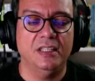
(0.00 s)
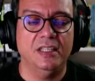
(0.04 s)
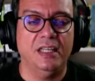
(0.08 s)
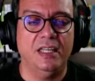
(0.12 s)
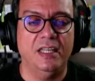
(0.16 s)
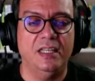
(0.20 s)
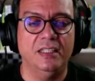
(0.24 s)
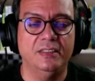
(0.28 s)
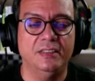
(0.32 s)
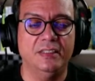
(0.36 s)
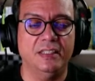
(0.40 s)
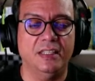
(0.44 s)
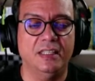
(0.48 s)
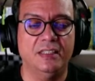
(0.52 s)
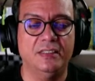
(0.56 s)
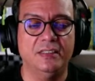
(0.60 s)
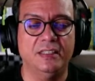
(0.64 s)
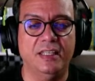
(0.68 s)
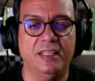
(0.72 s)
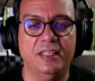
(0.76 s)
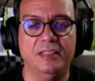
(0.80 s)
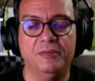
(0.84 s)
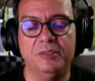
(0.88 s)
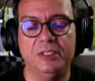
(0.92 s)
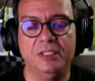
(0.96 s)
and says,
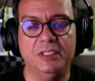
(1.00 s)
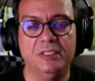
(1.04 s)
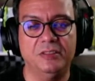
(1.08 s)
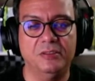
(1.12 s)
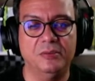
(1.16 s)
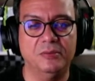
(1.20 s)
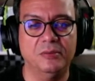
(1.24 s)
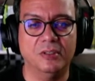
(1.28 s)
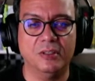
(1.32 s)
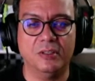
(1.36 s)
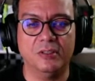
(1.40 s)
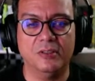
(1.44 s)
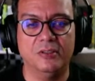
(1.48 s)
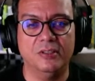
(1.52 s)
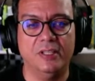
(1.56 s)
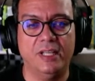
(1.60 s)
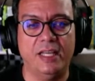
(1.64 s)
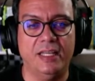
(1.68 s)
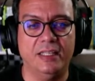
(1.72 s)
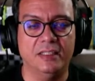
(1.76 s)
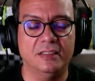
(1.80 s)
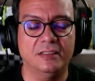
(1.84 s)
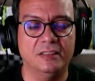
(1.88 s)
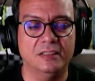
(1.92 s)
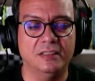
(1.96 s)
hey, we need to work on
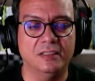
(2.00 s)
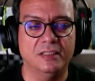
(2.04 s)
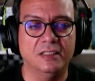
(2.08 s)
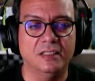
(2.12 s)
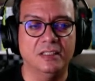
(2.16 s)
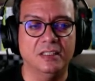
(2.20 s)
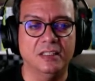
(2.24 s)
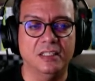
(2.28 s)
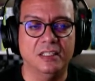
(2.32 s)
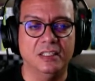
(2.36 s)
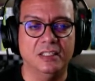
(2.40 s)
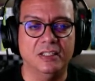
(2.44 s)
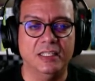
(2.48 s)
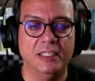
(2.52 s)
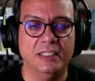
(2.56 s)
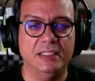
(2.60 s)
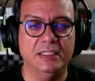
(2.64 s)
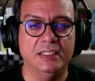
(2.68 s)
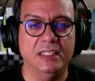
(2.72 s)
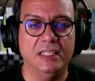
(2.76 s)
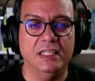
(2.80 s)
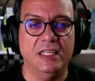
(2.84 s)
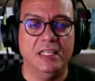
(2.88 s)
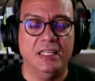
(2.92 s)
X, right?